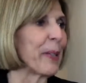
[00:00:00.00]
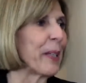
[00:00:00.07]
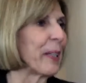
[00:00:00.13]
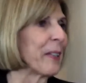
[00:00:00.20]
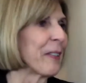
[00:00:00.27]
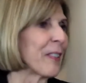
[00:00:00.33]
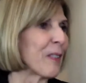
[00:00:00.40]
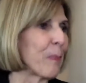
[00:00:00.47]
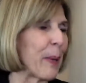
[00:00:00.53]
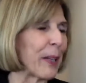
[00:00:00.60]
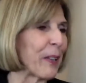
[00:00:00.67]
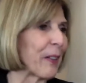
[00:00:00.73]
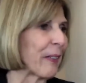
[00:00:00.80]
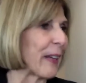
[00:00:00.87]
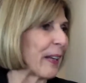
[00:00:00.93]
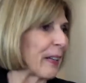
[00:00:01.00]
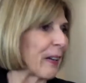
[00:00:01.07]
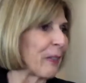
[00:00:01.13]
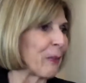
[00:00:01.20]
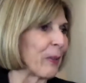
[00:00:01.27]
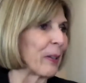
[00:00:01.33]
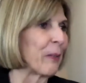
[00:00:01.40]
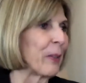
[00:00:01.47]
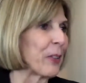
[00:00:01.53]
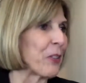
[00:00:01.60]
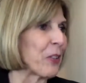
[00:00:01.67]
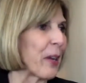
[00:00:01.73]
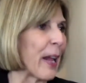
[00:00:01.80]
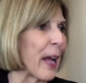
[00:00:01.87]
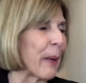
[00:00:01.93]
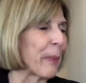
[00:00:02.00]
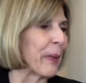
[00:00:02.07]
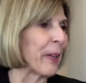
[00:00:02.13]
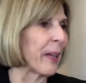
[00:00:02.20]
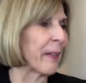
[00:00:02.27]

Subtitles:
begin to speculate on what should happen.